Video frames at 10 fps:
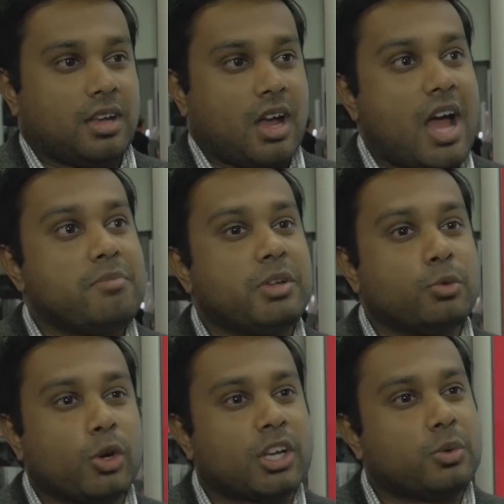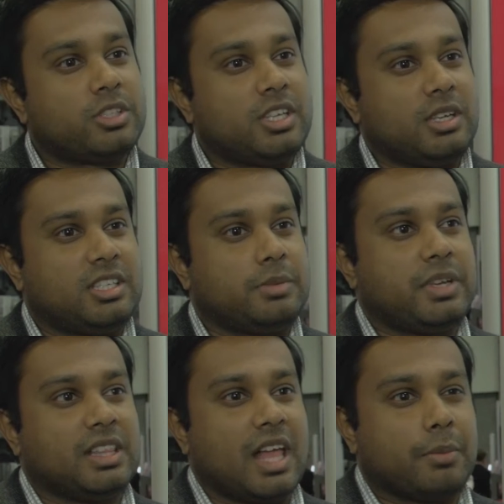Yeah, I've been working with T T
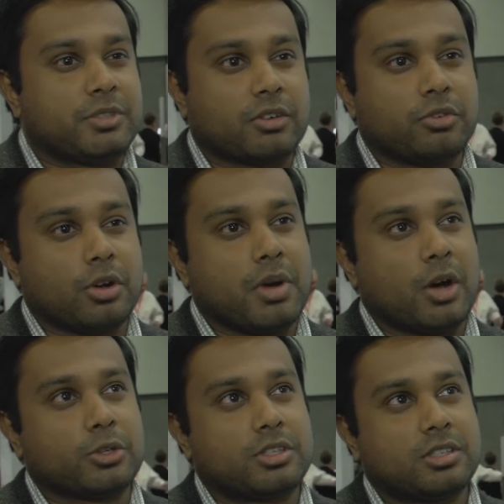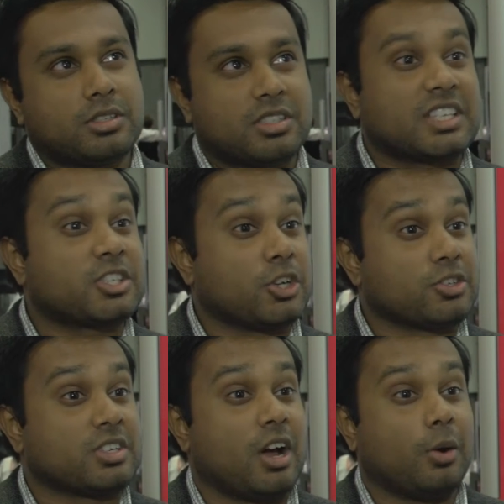P Labtech for about six
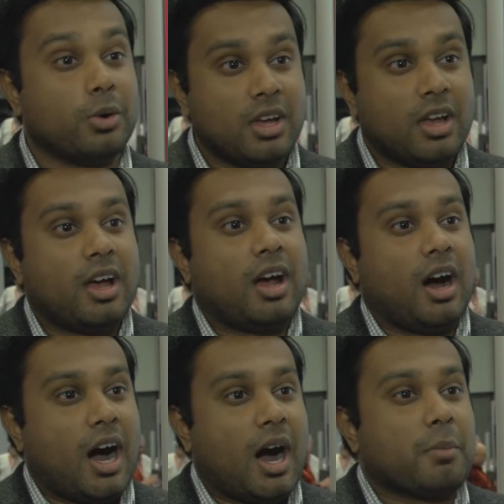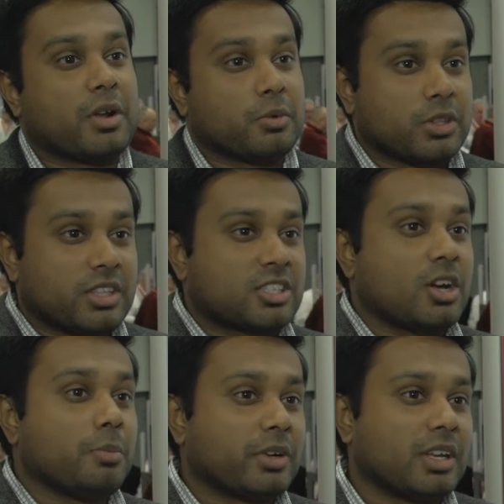years now, um, and with this
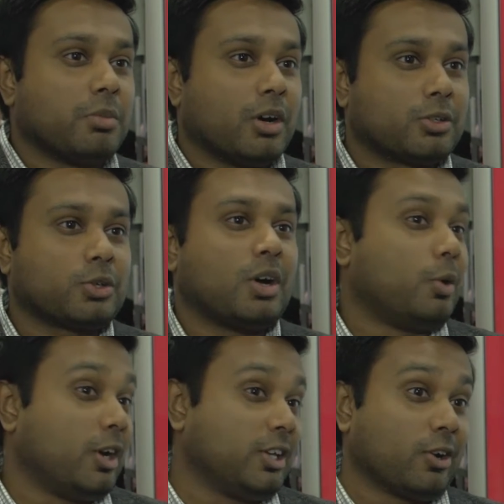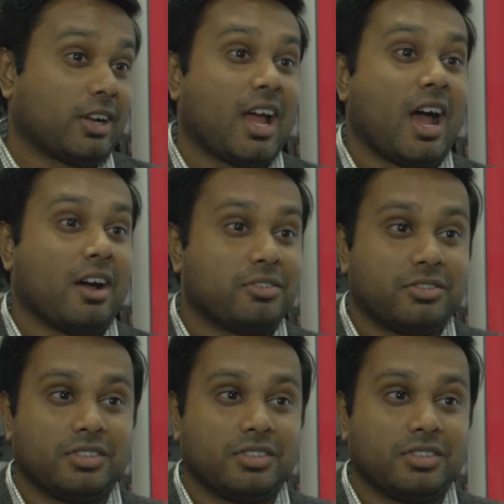company about a year and a half.